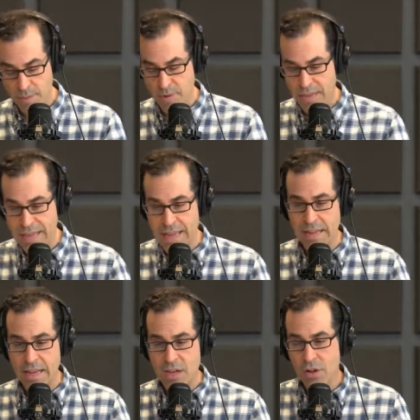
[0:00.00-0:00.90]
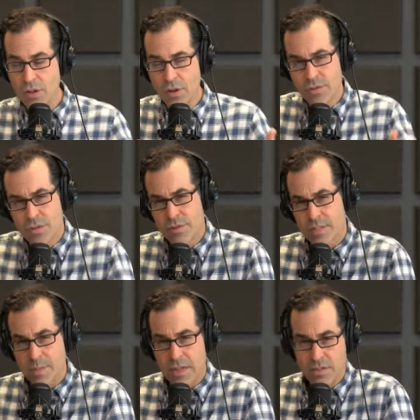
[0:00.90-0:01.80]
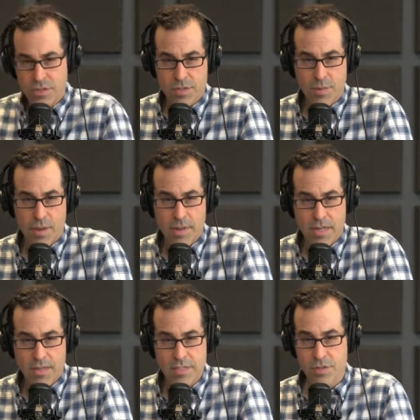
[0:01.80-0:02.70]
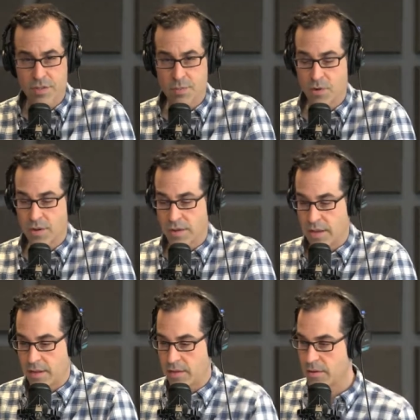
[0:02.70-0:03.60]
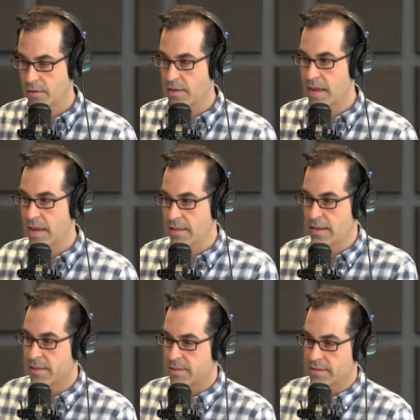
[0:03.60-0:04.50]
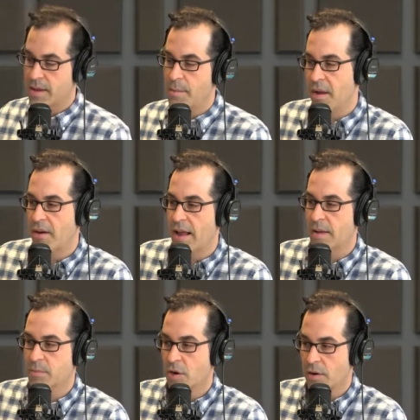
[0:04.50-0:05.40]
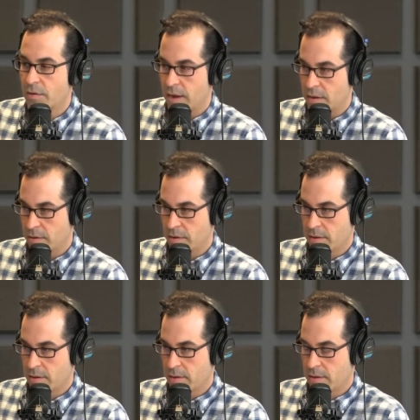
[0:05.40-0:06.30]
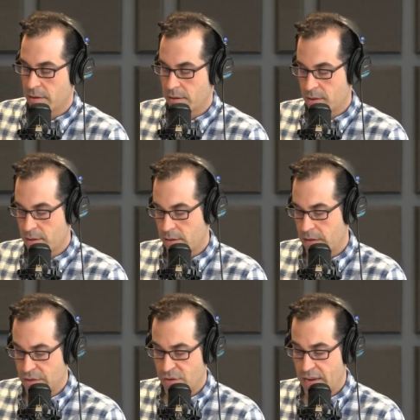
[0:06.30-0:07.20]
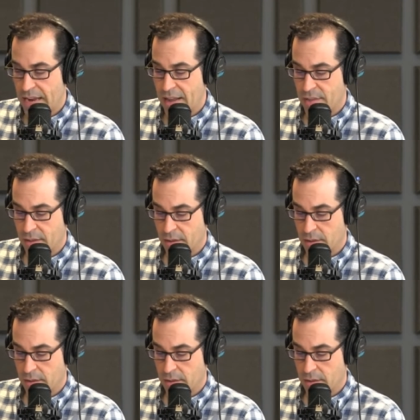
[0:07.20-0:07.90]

Maybe we can get closer to a listener-supported thing. Go the Tom Merritt, Adam Curry route. I'll try anything.